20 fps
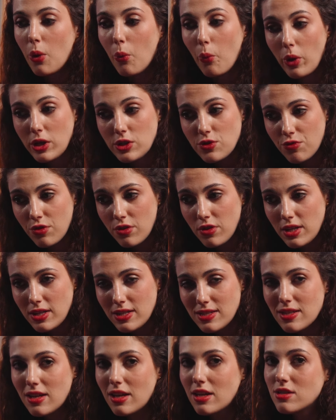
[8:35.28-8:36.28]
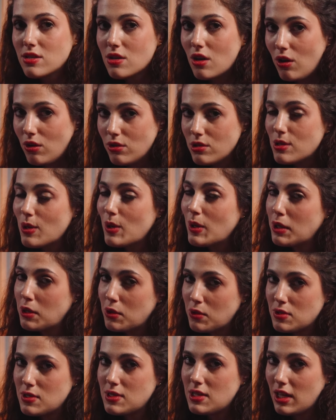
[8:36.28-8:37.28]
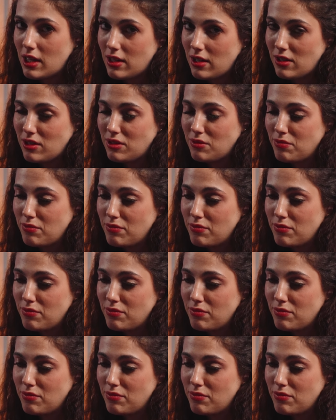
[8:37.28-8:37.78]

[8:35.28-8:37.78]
Watch for this, it's also a good signal.